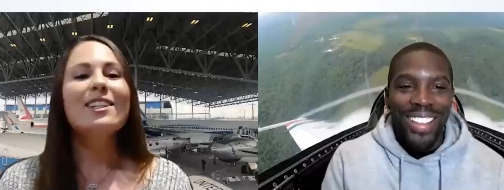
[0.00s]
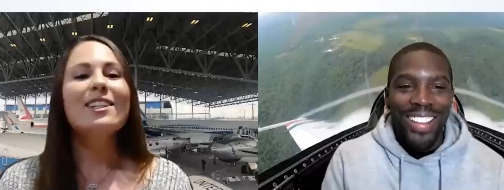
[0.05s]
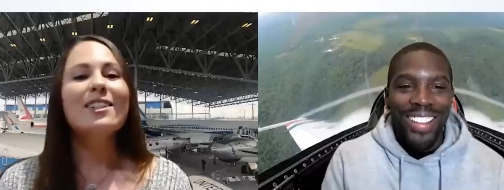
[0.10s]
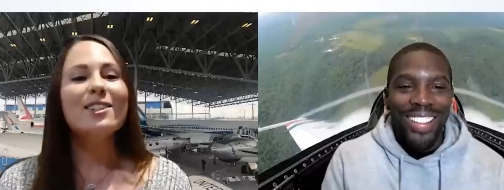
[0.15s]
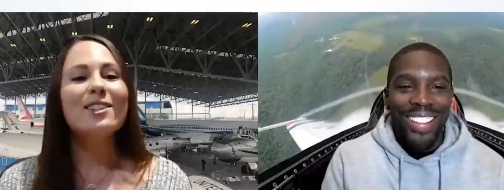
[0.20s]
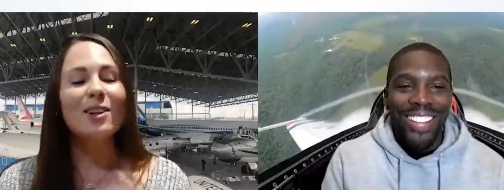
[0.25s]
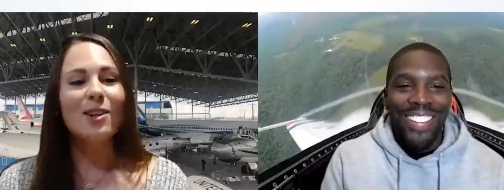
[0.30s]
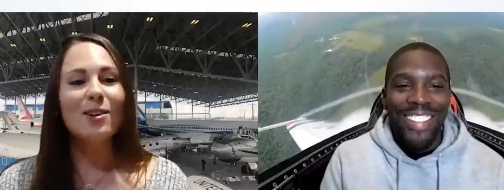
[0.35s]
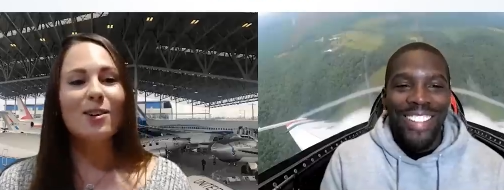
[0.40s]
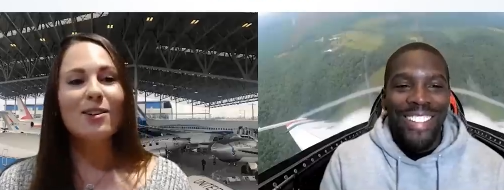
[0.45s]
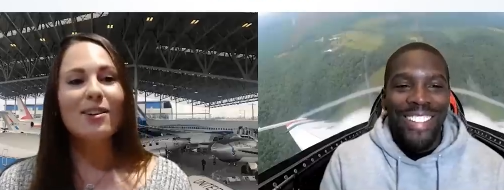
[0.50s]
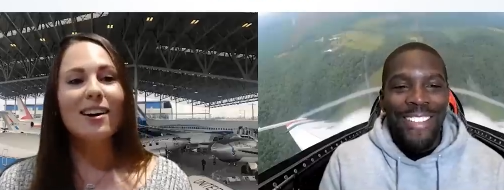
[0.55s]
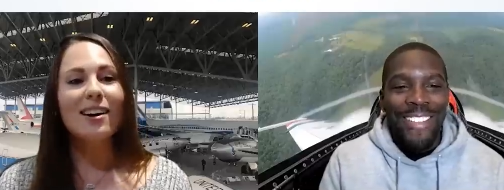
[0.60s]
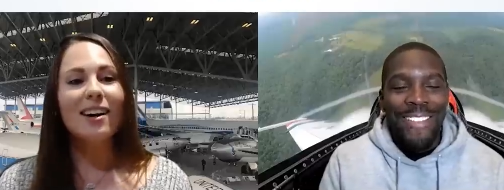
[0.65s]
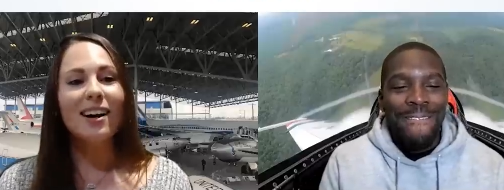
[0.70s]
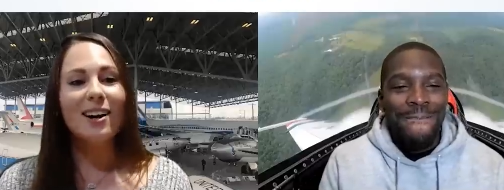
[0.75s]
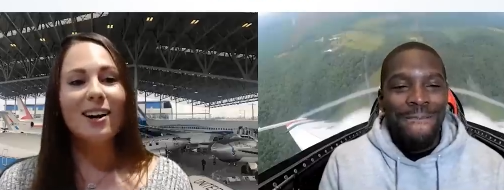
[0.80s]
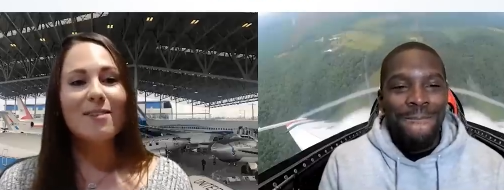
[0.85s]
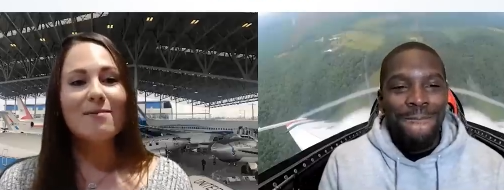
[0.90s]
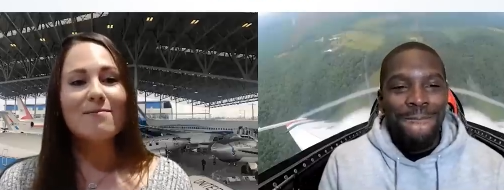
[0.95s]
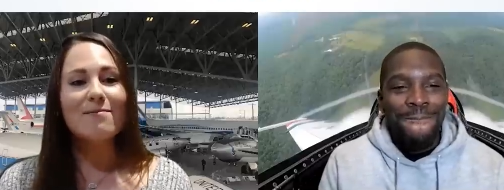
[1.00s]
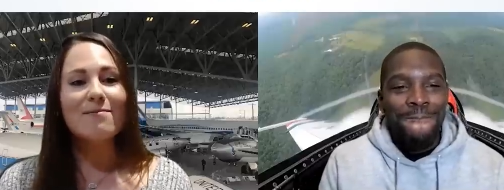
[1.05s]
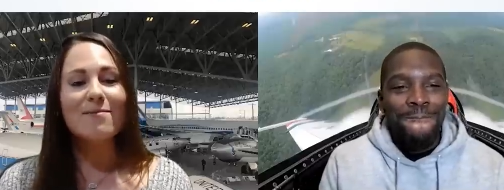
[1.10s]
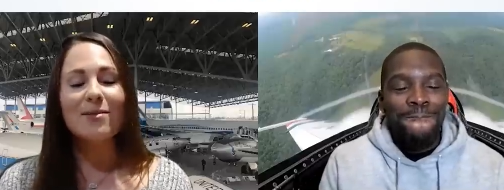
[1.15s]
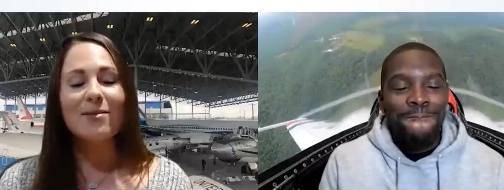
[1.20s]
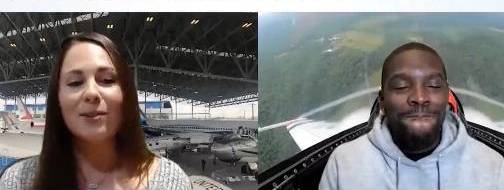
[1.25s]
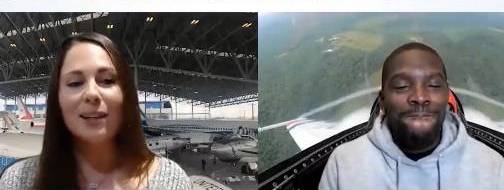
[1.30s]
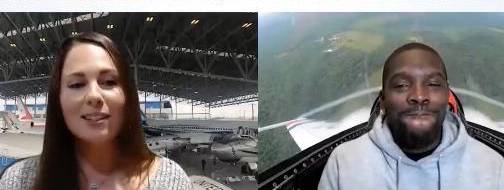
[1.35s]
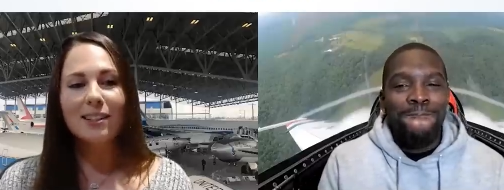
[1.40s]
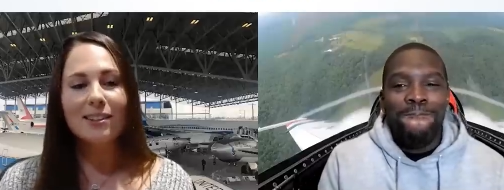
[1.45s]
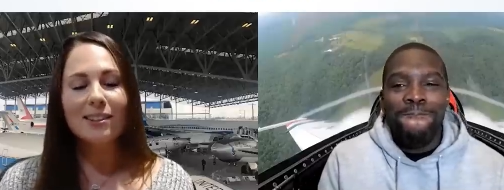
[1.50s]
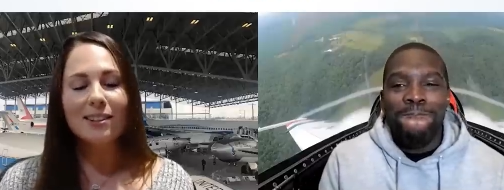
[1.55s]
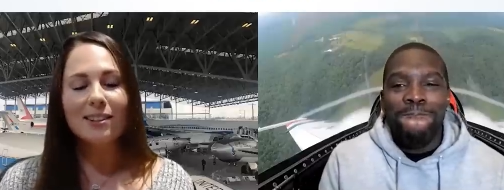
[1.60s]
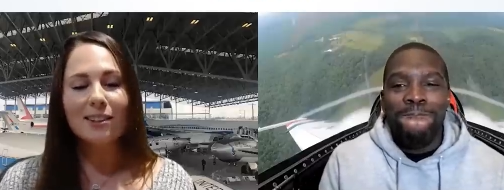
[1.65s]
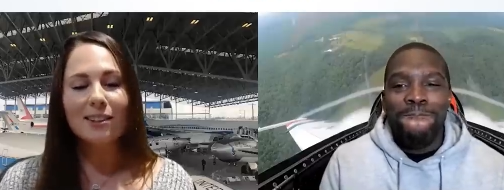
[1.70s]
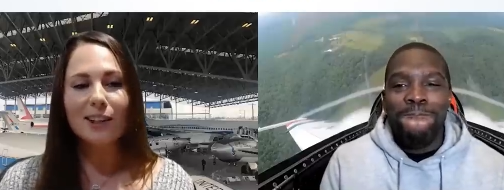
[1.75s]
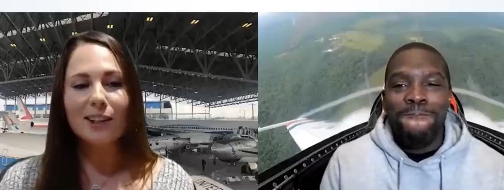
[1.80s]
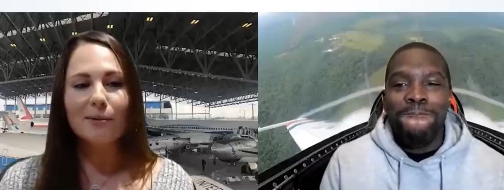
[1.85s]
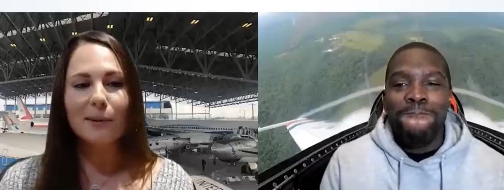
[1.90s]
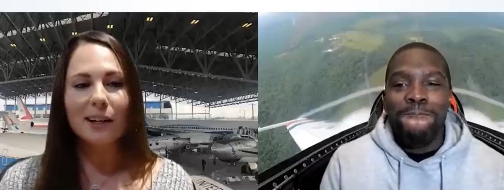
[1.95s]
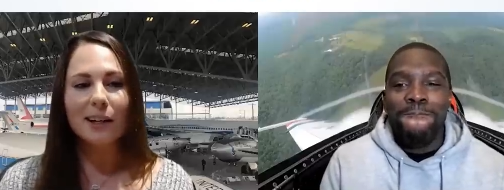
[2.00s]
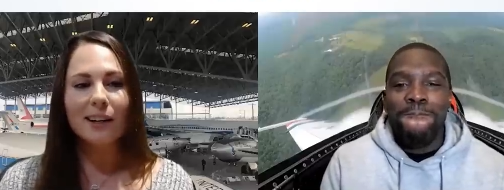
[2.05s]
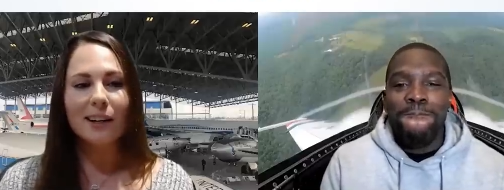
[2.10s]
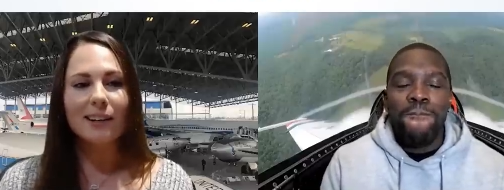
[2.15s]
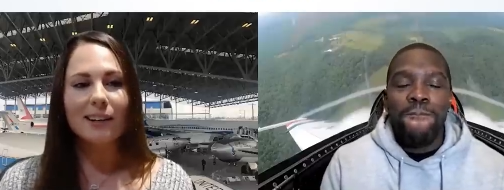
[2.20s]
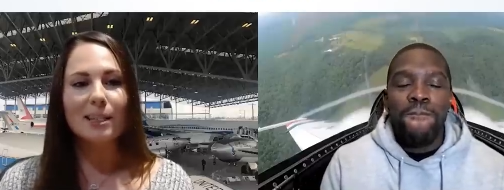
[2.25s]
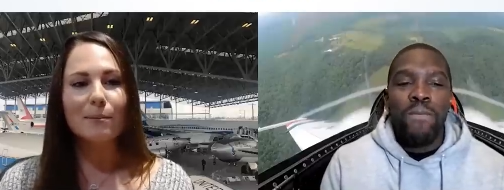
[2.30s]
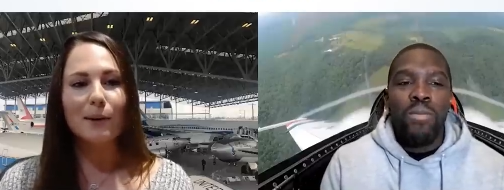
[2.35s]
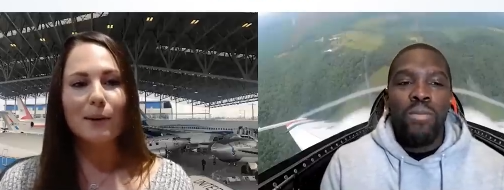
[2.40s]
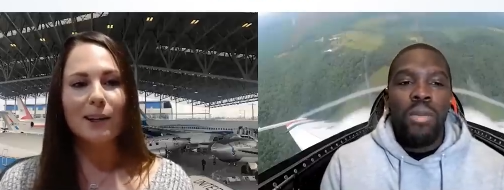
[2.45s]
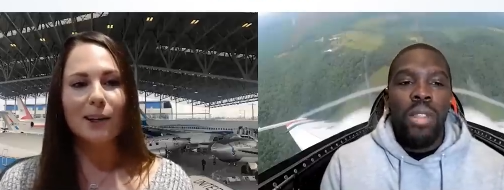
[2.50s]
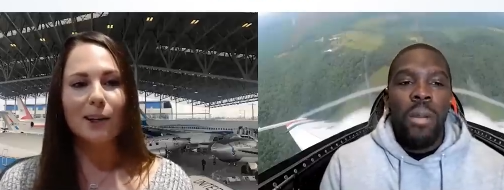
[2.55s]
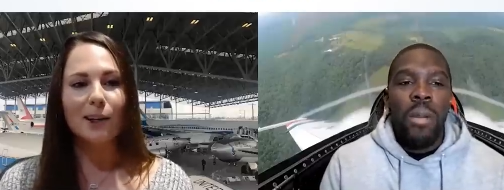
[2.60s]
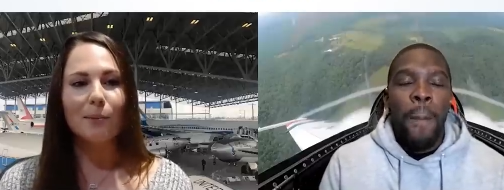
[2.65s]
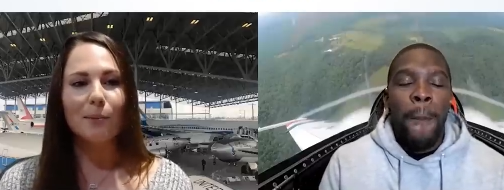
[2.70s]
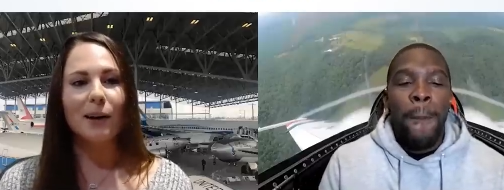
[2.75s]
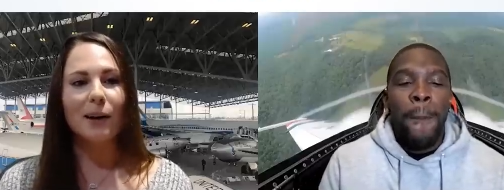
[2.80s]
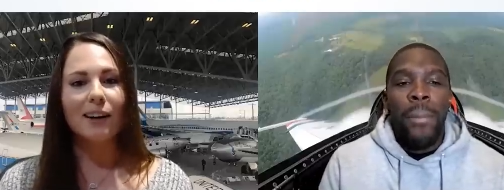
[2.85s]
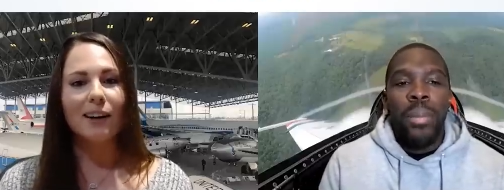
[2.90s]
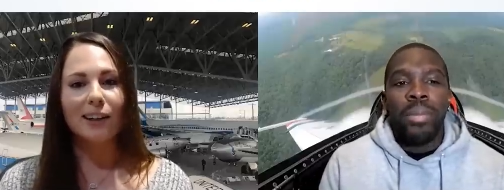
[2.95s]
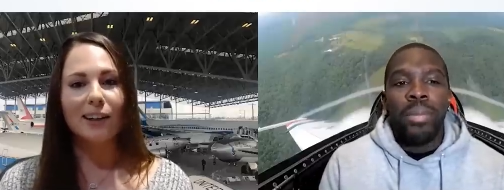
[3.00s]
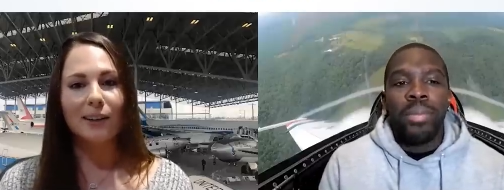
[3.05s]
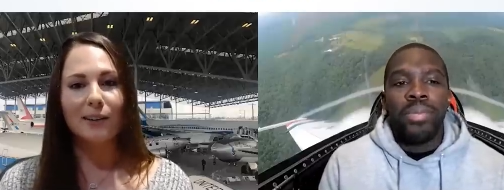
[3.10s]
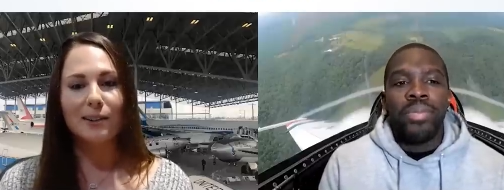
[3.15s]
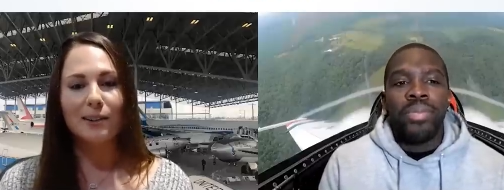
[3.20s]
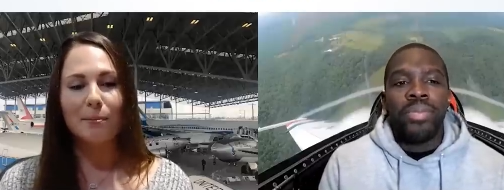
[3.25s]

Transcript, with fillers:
Speaker 1: so um, we like to start off by kind of explaining our backgrounds a